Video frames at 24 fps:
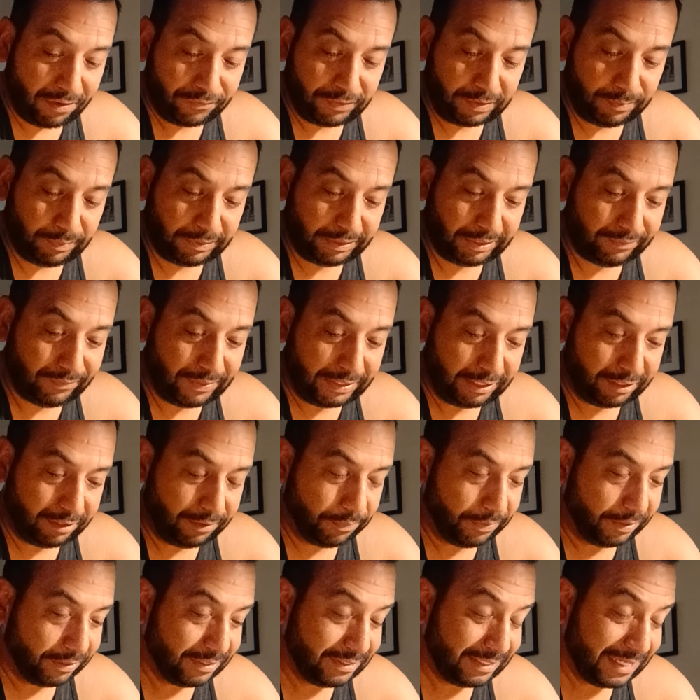He believed that he could
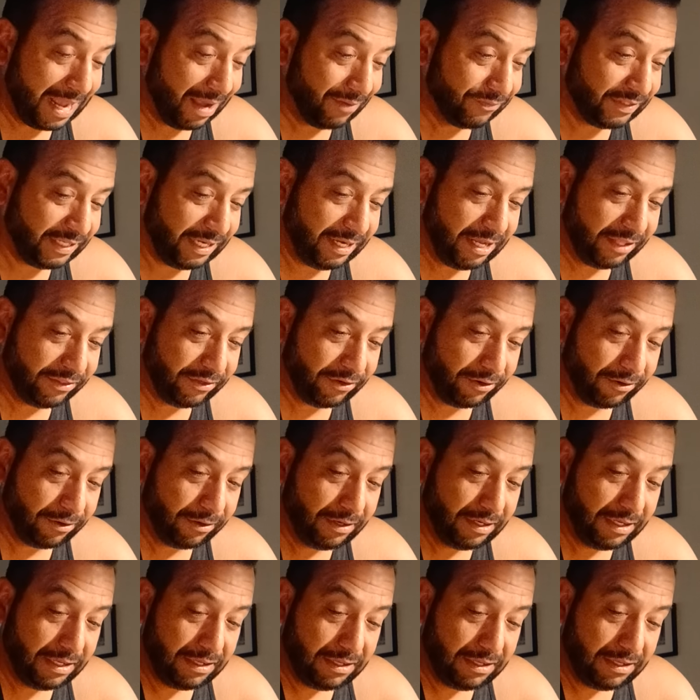put a staff together.